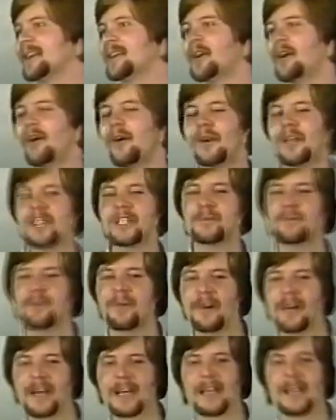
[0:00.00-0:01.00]
The Holy
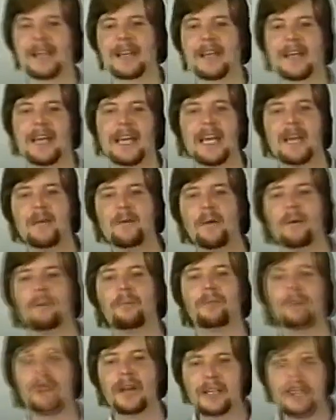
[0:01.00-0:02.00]
Spirit, He will
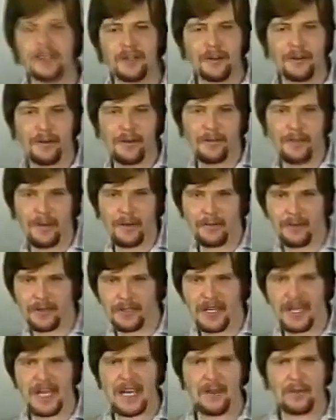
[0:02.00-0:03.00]
bring to your
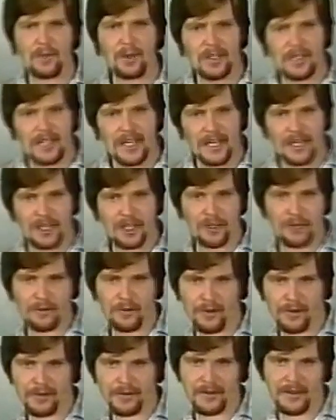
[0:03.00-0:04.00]
remembrance. He will teach
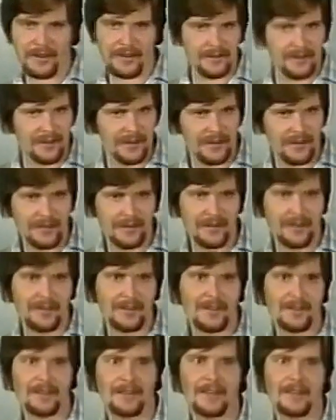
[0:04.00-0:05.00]
you all things.
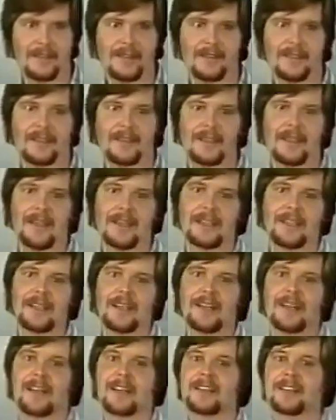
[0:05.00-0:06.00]

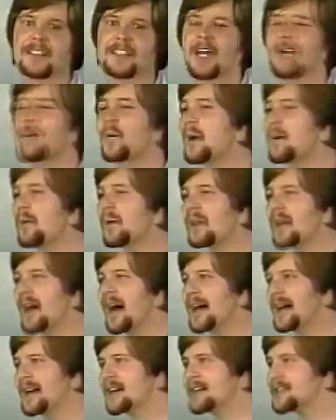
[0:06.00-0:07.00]
It doesn't say we will
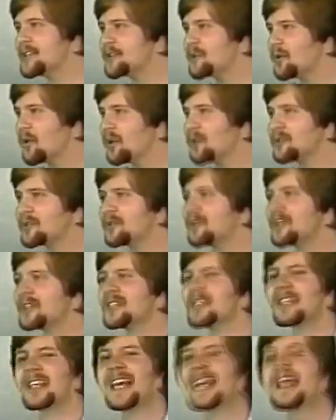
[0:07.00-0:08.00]
guide us into all truth. It
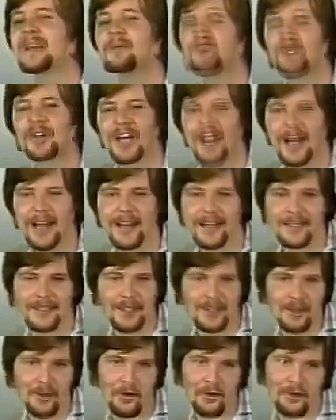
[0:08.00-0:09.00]
says He will guide
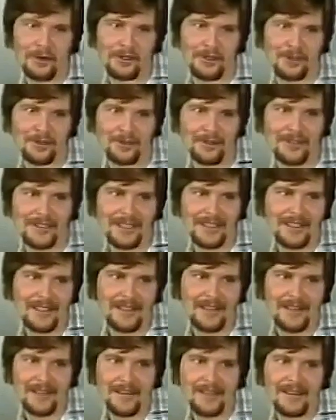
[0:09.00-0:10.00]
us into all truth.
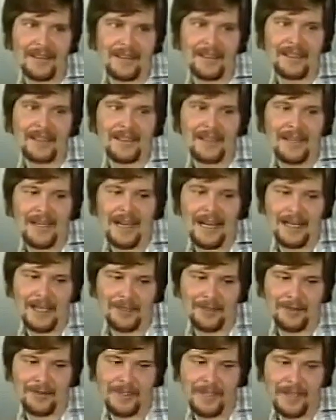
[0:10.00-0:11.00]

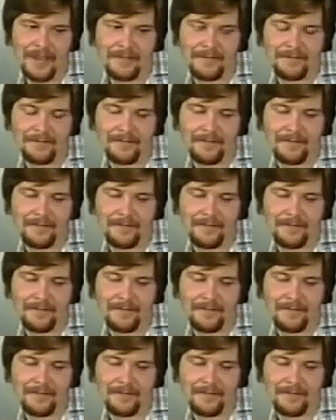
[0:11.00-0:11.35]
Hallelujah.